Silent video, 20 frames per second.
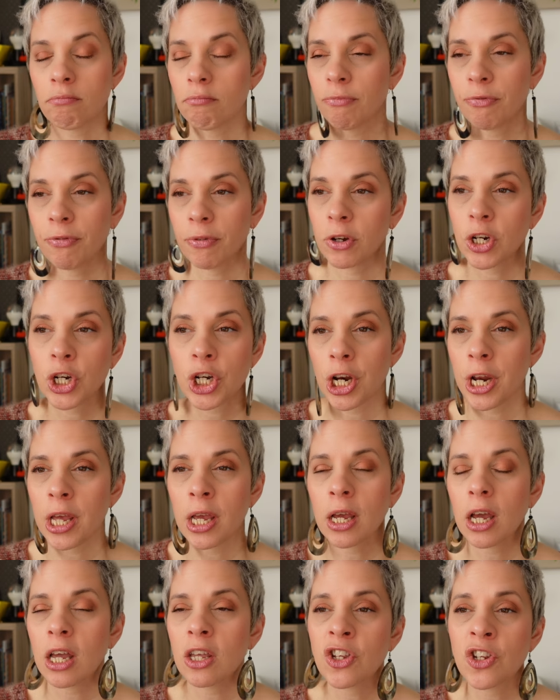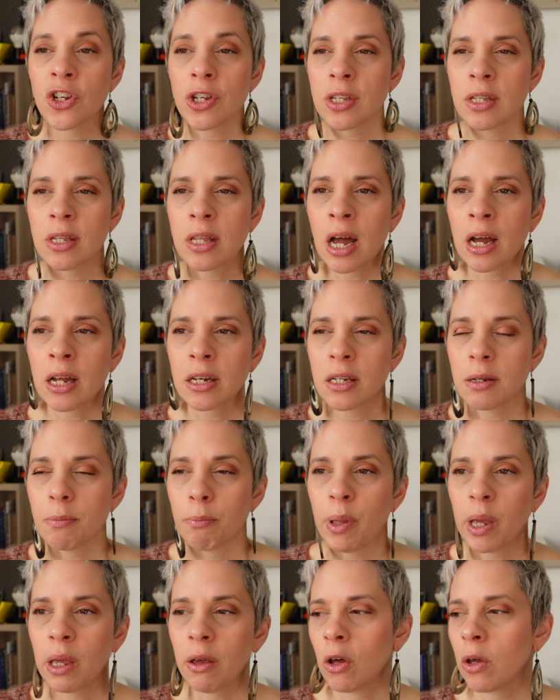functioning. It's just that
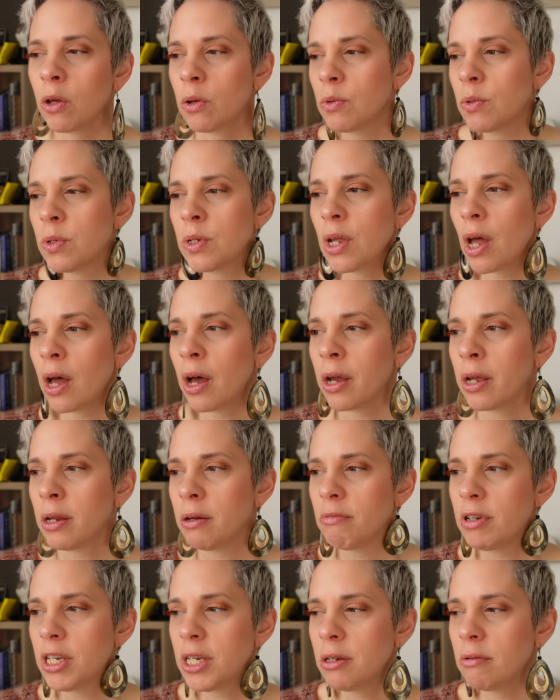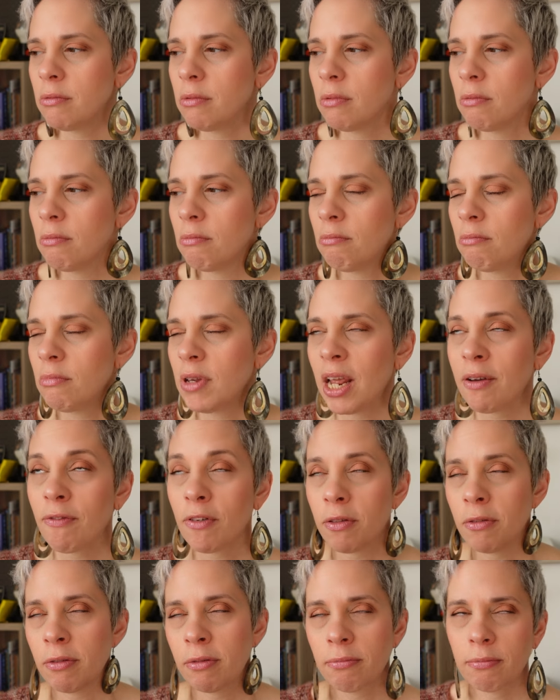because I
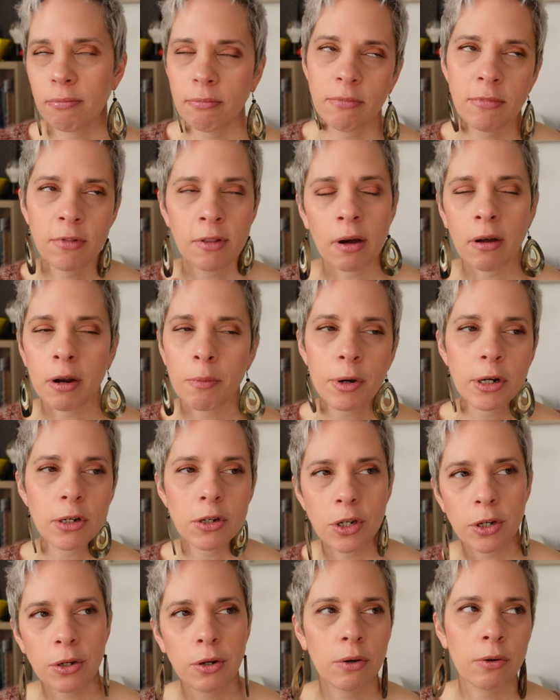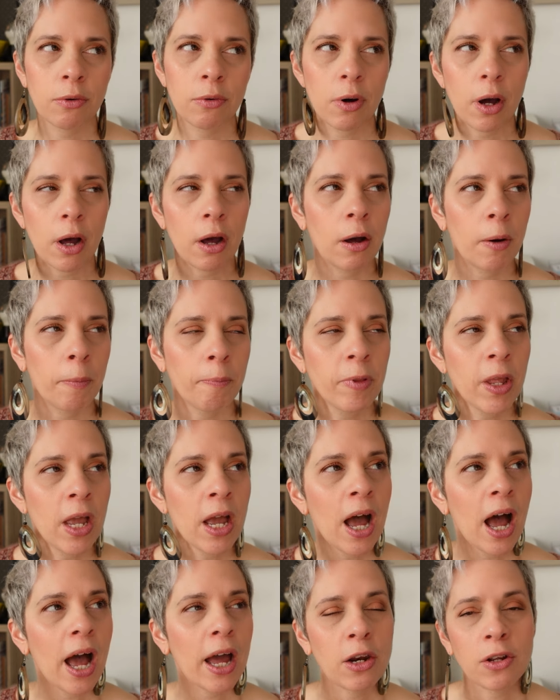never thought about, you know,
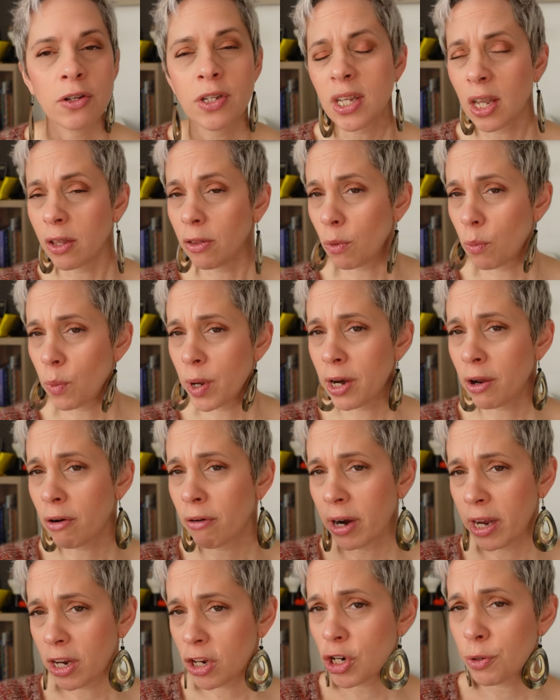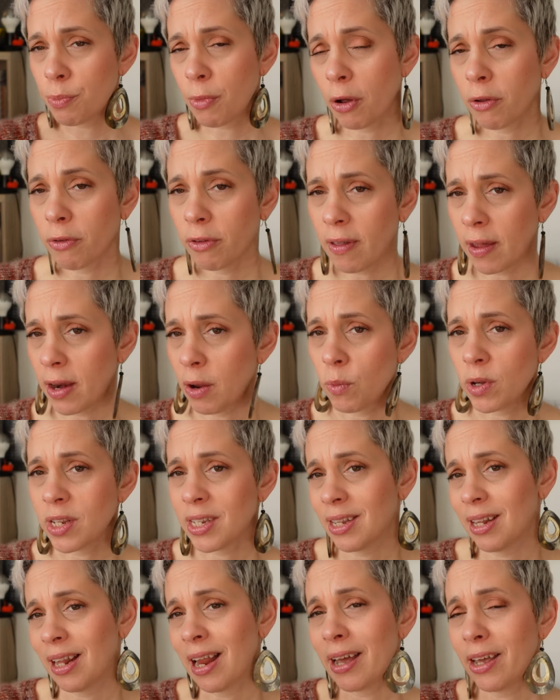announcing the winner each month, and it
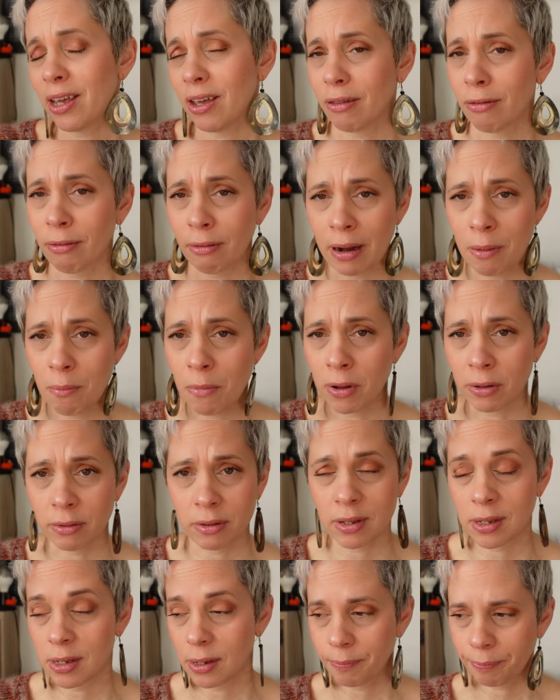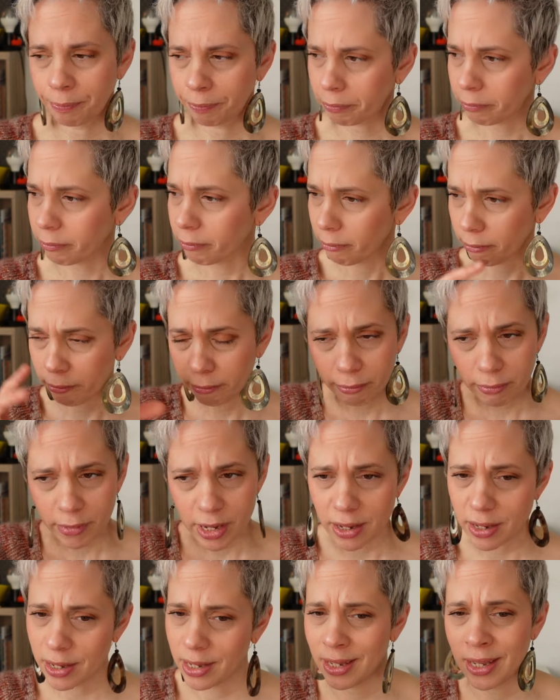was like a 3 month
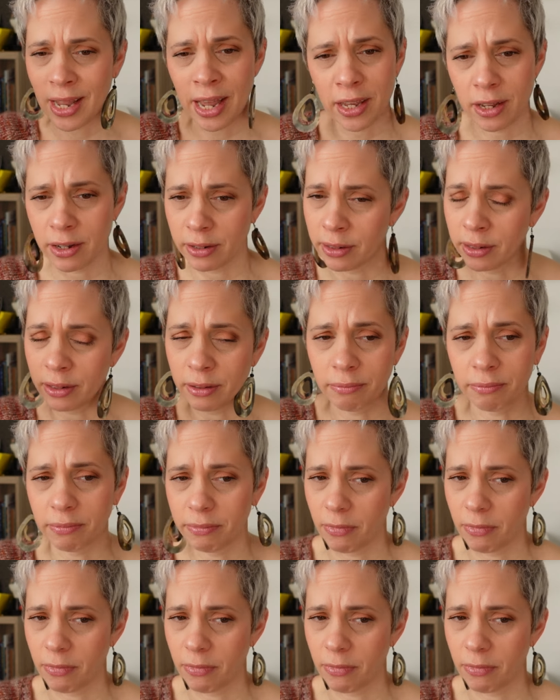cycle.